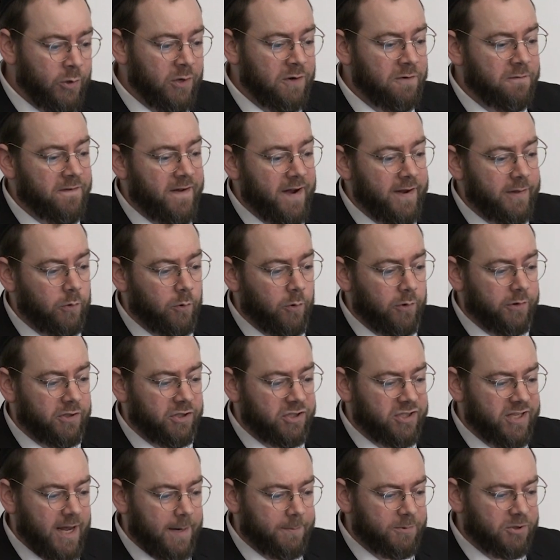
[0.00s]
can find the order
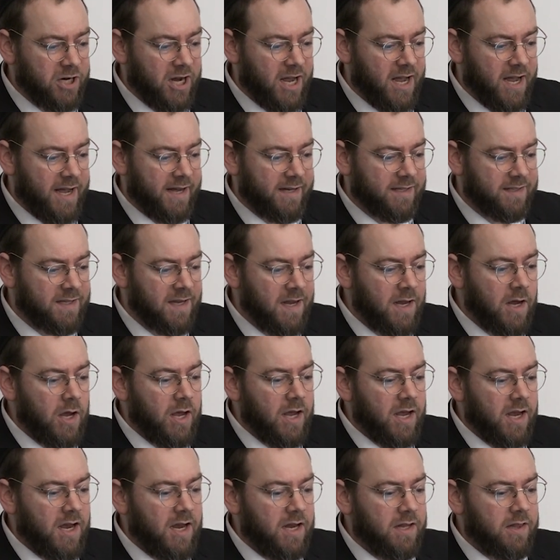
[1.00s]
snapshot
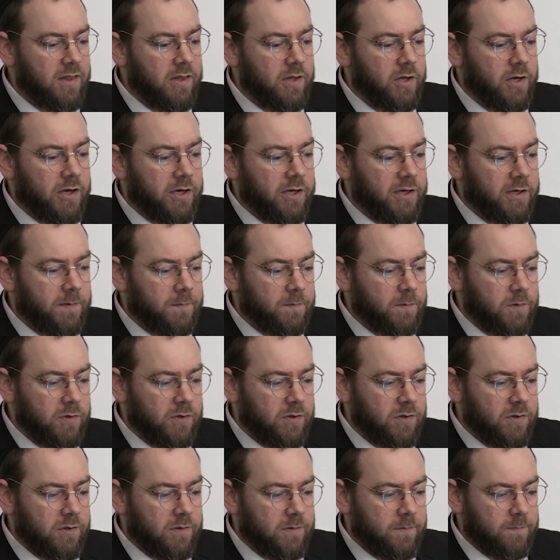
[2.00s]
in the
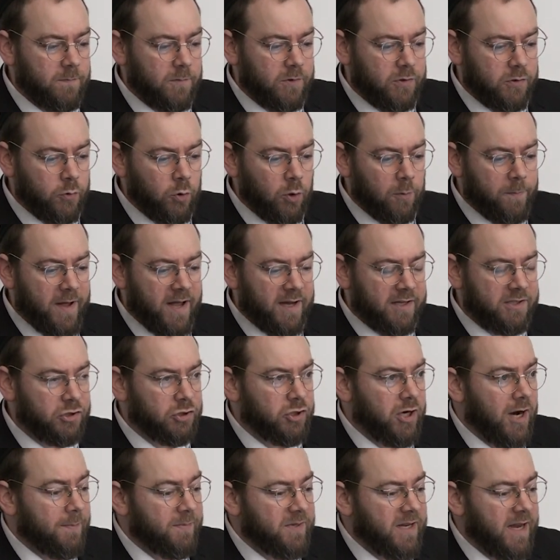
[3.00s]
toolbox
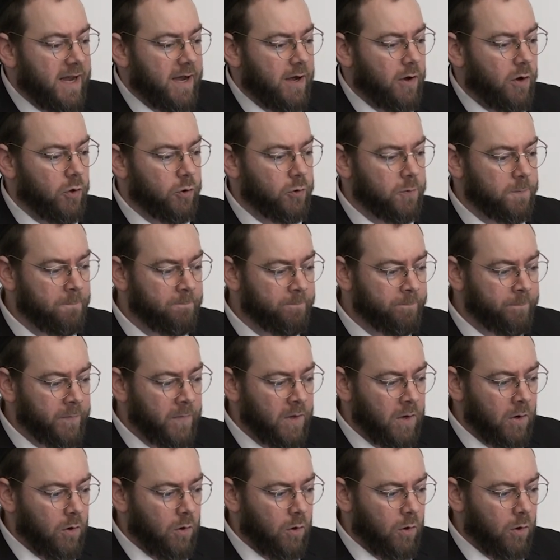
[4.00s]
drop down
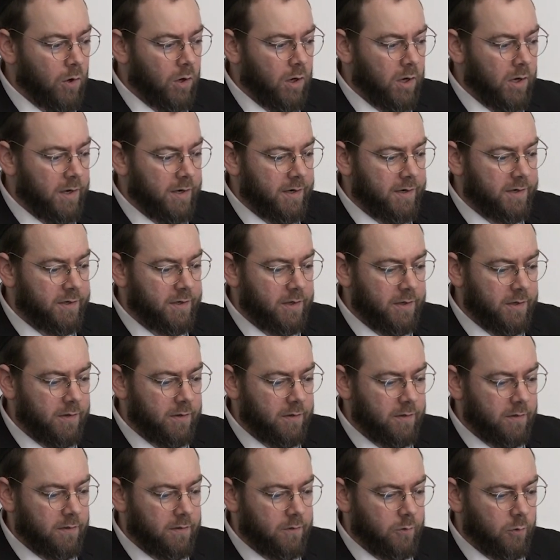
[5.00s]
on
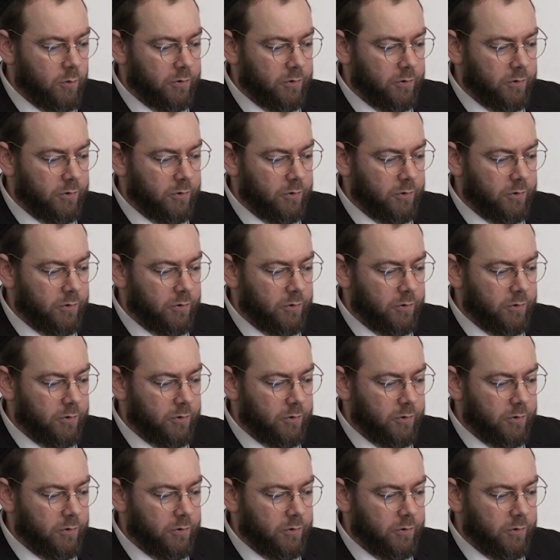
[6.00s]
the